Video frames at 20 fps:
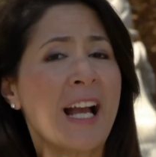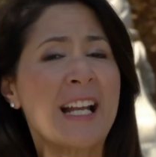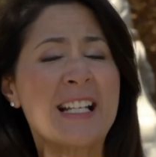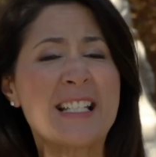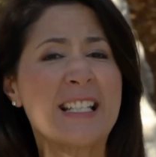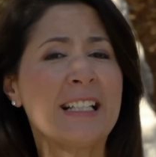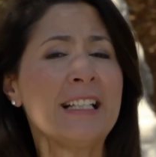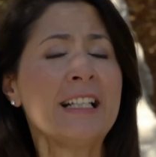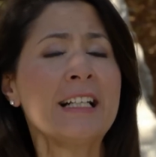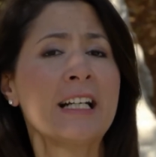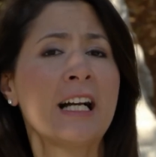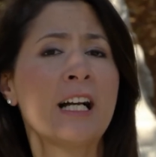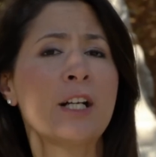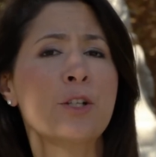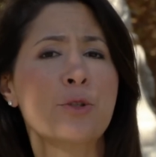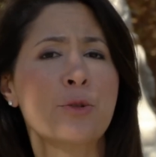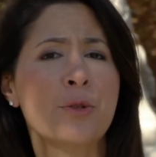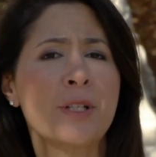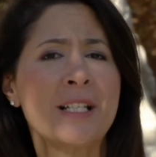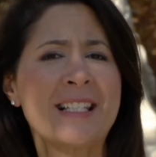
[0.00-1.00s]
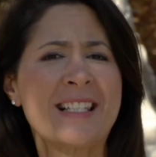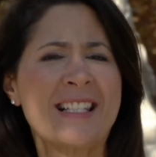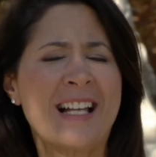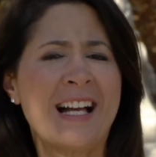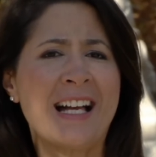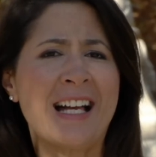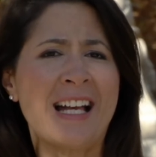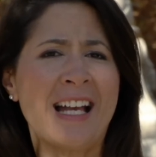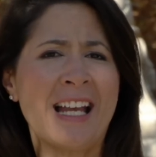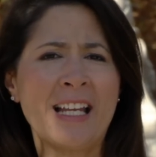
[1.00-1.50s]
idyllic
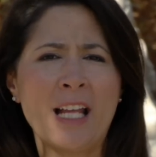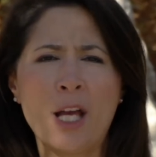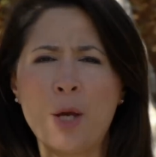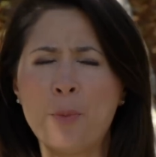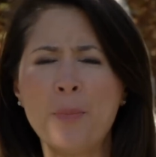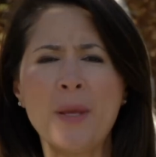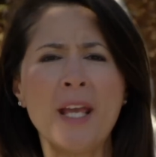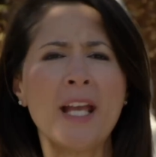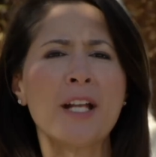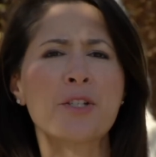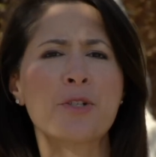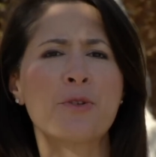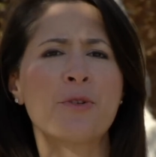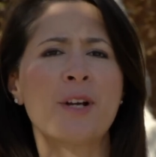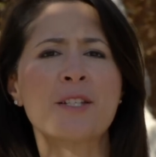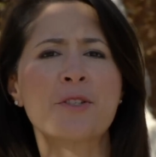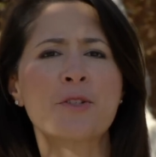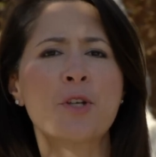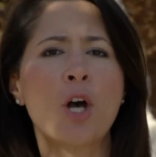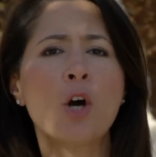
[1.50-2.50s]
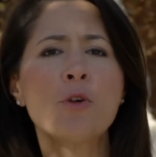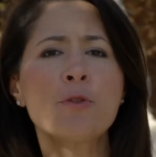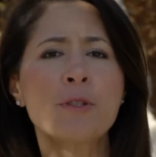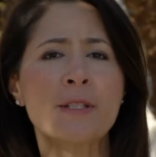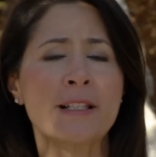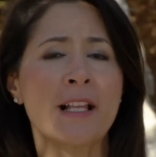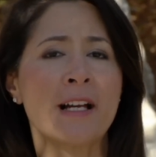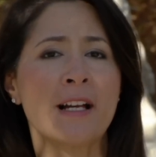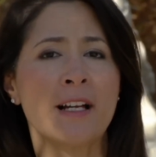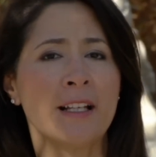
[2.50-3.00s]
countryside, a picturesque
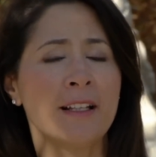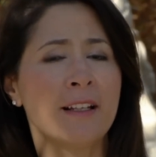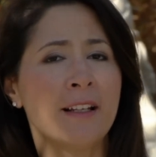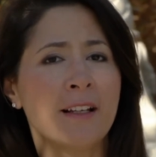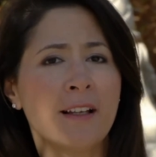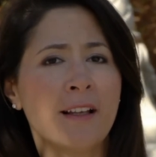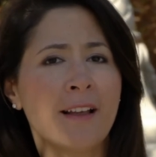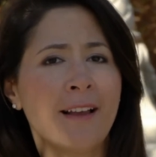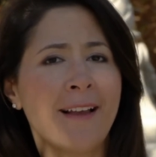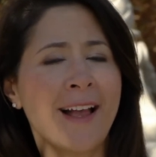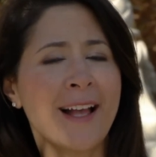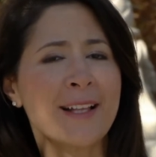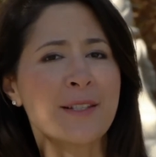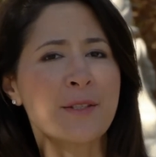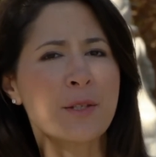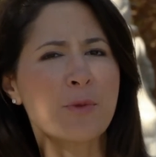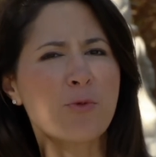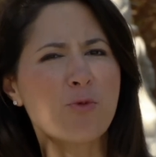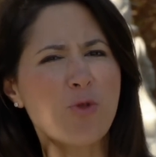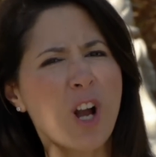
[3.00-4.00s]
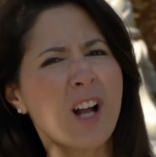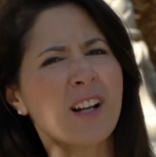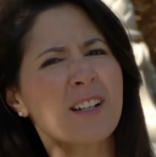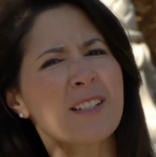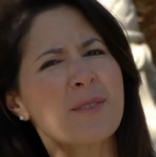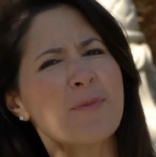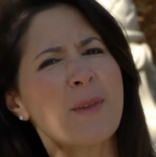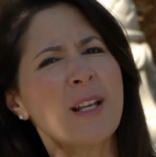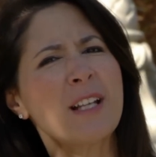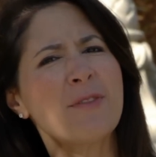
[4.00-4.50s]
coastline, and some
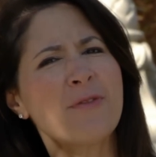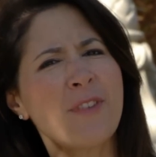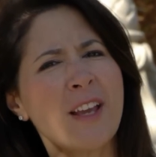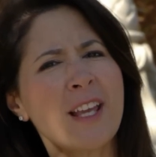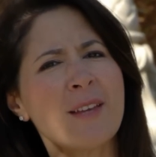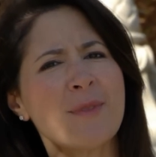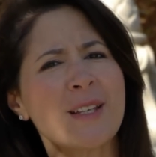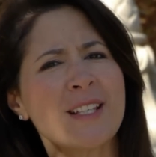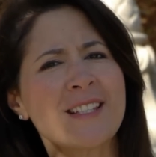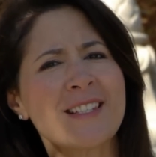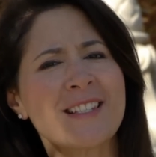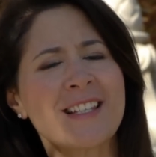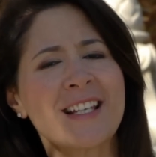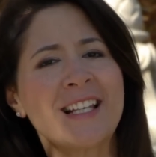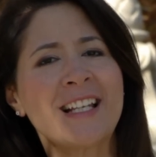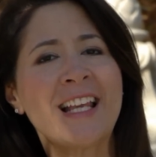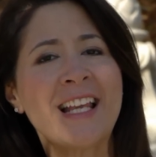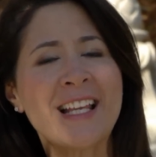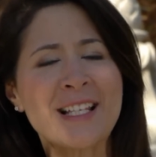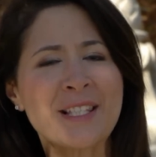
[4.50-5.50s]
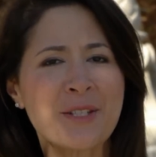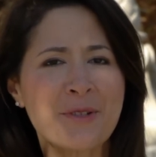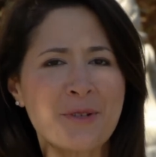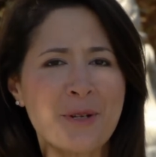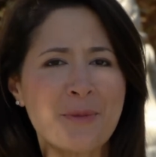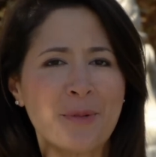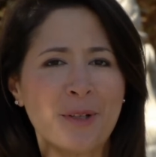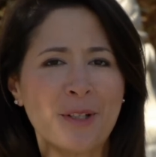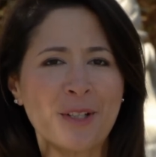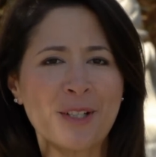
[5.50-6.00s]
rocks made famous in history
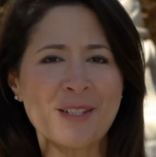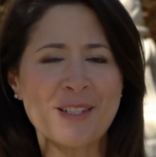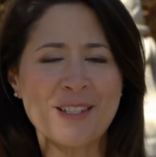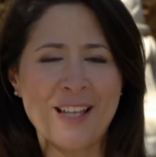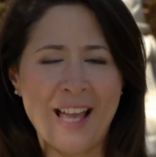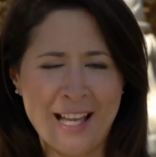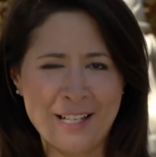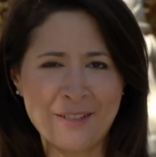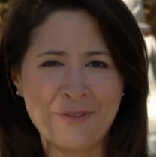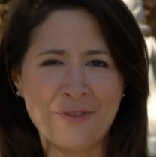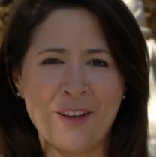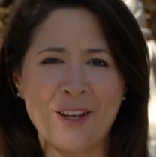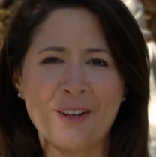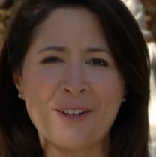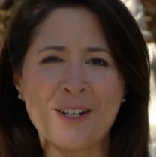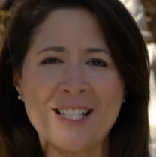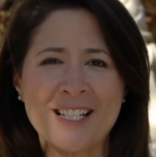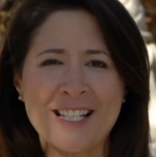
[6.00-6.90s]
books and fairy